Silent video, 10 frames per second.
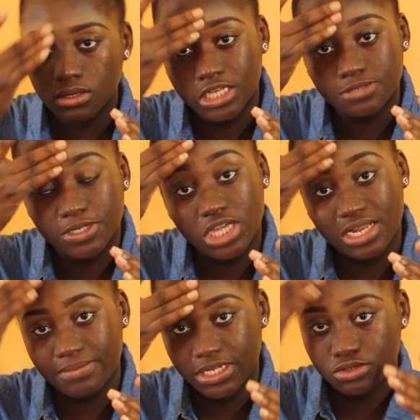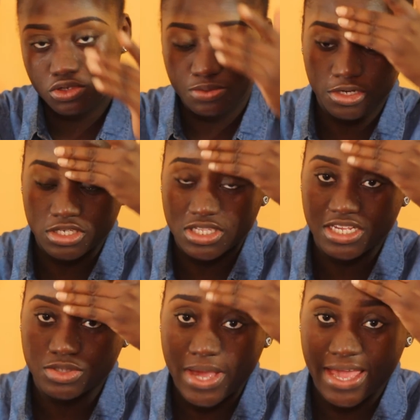Especially my nose, because
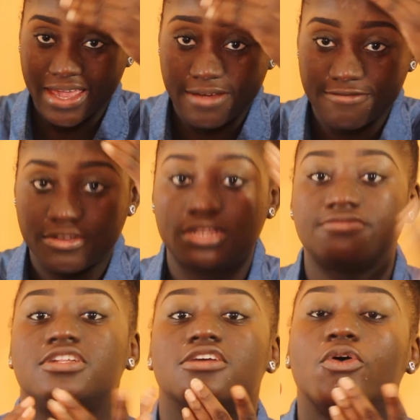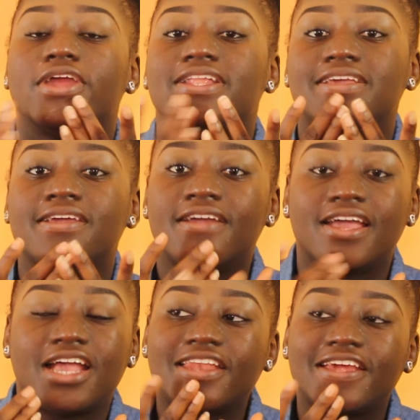that's where I get really oily
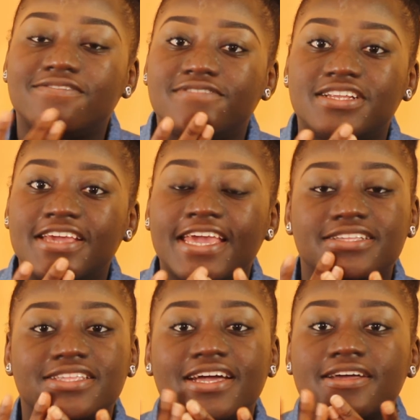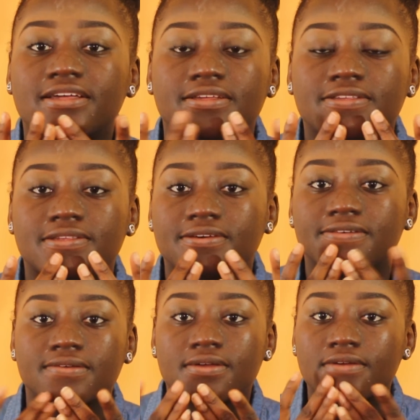and I really hate that. So
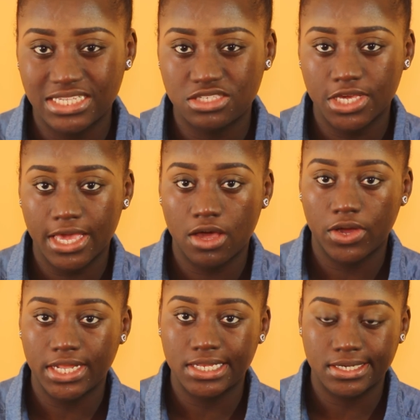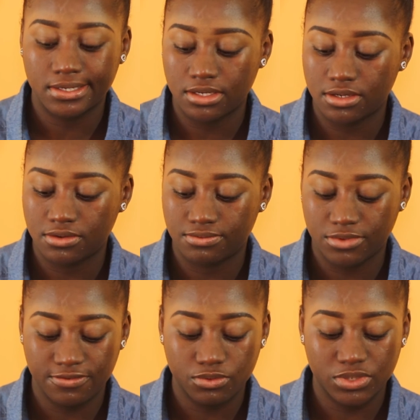I still get oily
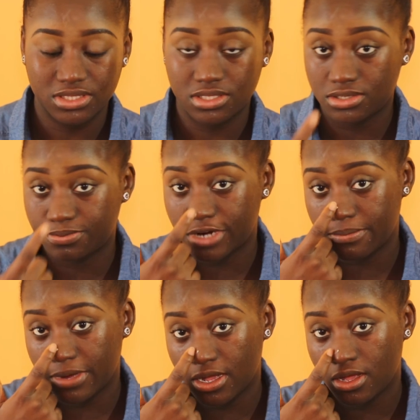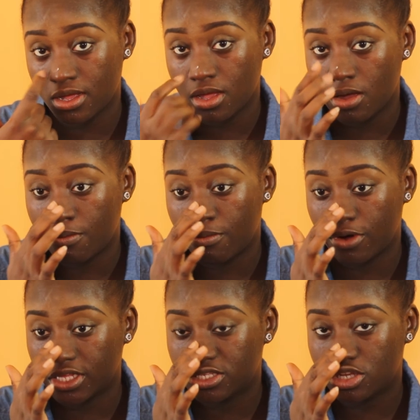even with this primer,
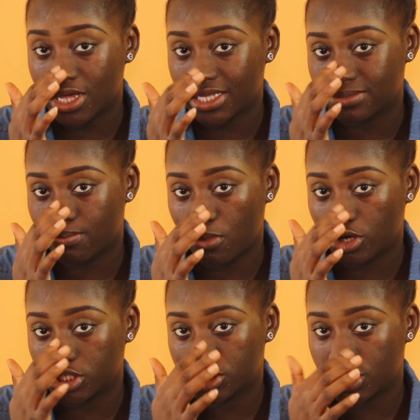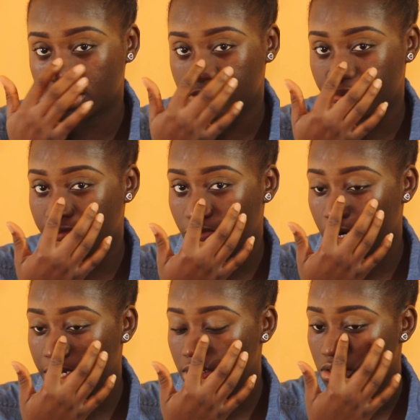but it's not as much as
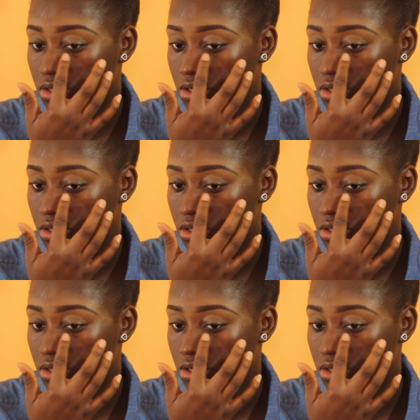before.